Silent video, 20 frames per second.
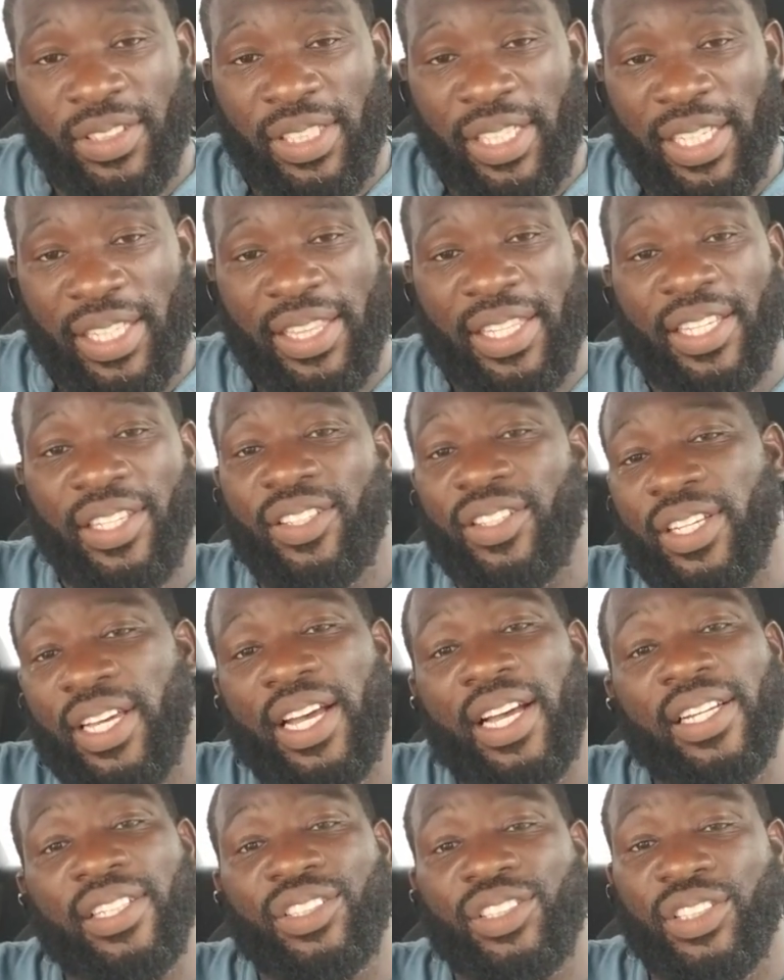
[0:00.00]
I think you
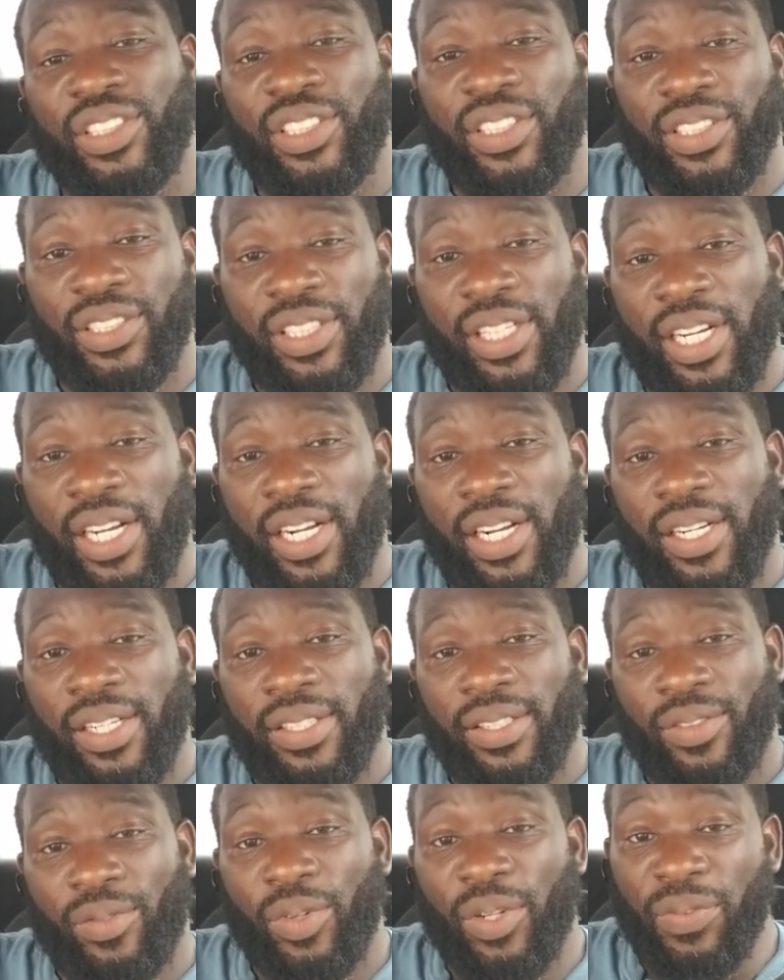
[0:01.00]
guys should uh,
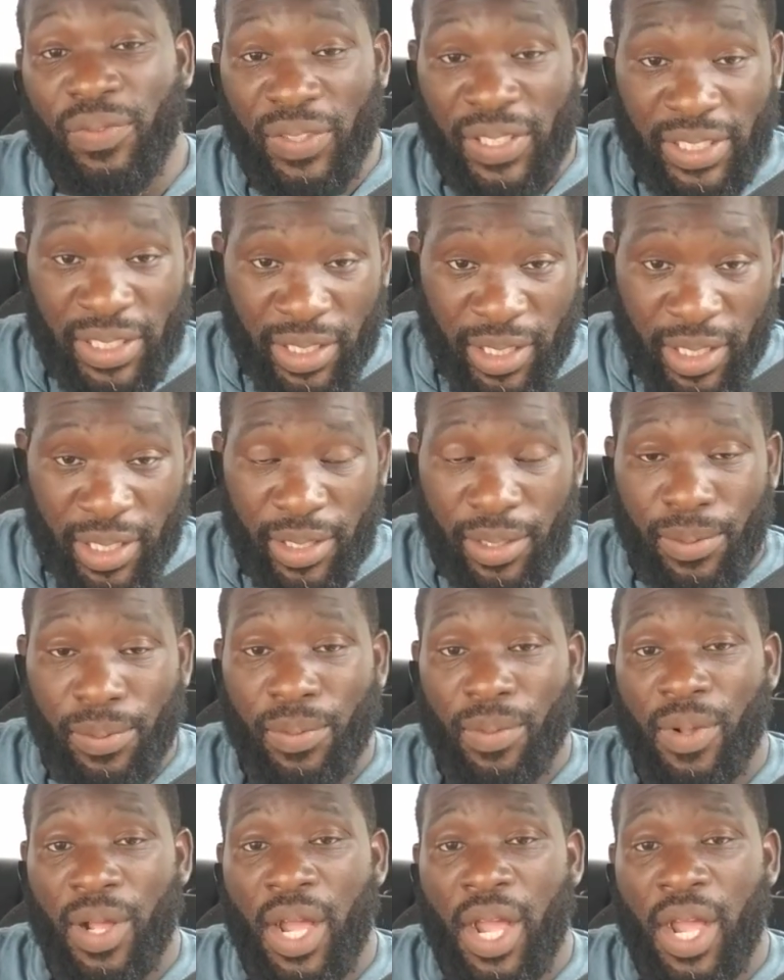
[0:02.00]
revisit them.